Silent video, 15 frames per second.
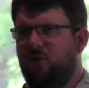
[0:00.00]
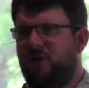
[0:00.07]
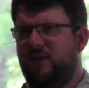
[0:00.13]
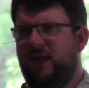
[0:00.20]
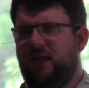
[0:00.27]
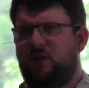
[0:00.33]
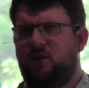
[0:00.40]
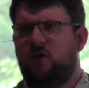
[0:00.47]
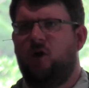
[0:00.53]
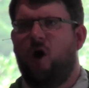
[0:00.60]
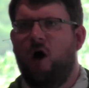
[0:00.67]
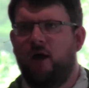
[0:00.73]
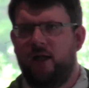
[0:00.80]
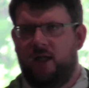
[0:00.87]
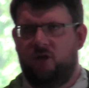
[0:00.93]
only that
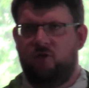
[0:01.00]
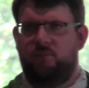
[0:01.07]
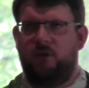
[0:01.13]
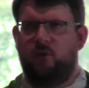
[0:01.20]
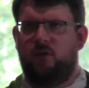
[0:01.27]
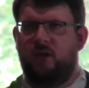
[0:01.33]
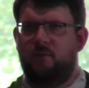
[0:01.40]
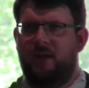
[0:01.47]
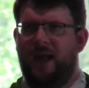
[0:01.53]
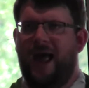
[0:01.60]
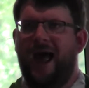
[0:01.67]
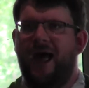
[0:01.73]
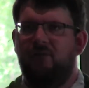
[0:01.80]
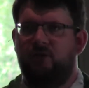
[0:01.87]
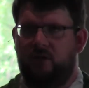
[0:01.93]
longing to be with him in
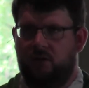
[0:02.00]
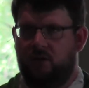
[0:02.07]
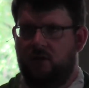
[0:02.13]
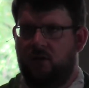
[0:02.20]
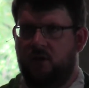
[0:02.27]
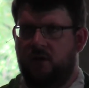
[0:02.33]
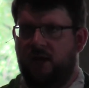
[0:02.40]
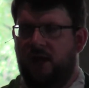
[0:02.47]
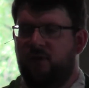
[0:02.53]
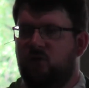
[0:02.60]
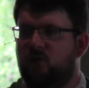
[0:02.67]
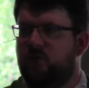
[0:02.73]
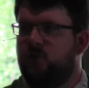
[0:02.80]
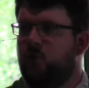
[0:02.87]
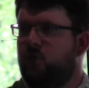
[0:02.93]
heaven and
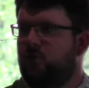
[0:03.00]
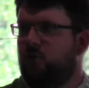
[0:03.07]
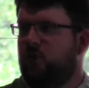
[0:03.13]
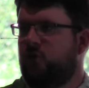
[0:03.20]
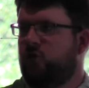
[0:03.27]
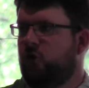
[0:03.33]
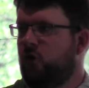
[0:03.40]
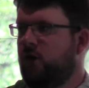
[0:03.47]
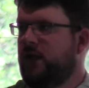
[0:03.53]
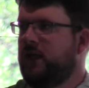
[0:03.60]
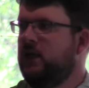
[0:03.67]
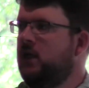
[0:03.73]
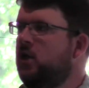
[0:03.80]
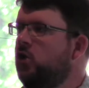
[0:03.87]
this food for the journey.